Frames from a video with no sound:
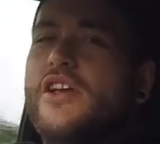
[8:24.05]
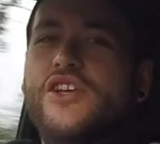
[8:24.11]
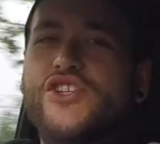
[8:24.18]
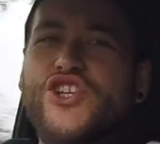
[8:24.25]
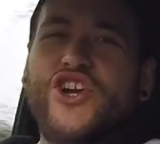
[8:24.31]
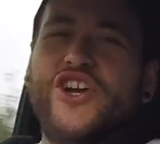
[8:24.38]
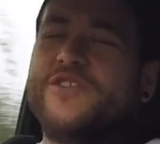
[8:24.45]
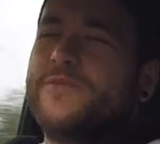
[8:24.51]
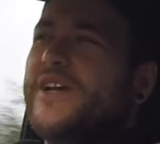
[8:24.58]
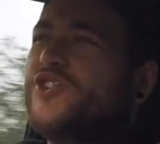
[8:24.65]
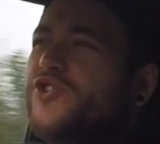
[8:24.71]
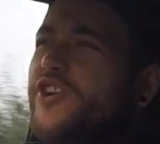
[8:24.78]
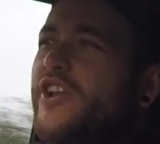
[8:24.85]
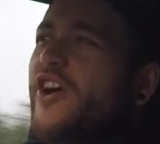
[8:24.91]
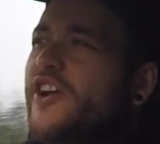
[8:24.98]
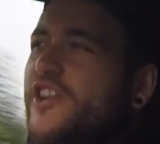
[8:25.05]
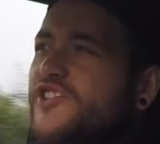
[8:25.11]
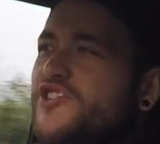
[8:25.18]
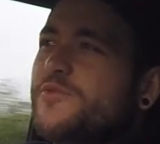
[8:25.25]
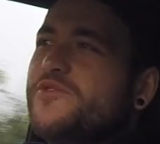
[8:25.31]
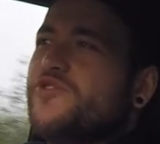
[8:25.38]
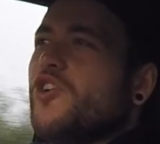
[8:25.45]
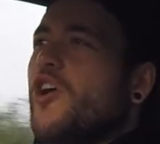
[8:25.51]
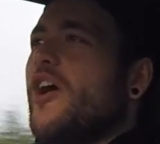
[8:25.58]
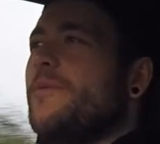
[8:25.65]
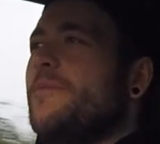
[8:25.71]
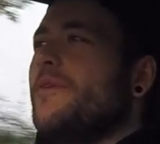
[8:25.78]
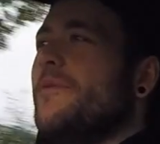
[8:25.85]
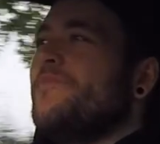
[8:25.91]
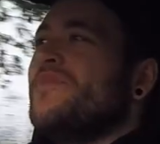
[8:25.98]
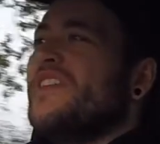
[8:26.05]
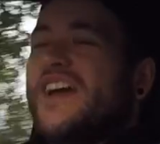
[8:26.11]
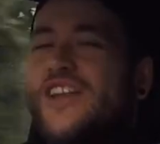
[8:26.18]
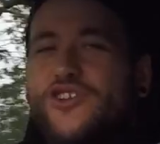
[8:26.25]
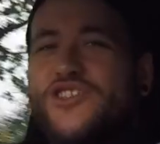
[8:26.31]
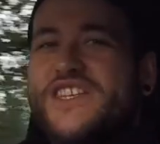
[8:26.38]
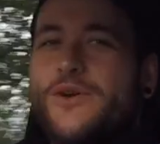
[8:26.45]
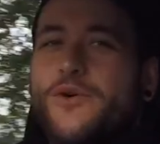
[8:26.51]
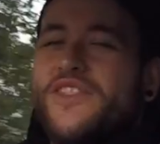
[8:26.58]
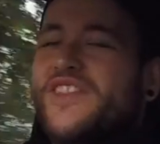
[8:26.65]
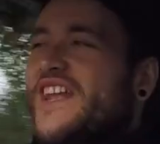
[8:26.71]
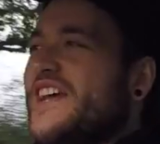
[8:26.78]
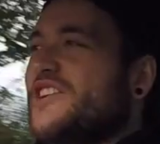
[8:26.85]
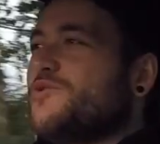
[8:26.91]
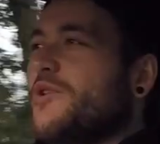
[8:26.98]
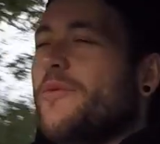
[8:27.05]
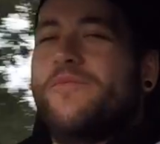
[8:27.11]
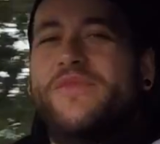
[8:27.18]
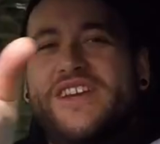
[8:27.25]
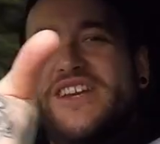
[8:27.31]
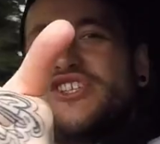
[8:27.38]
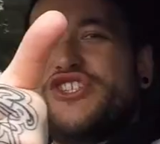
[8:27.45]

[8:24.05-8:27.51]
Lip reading: So guys, make sure you like and subscribe, and I'll see you on the next one.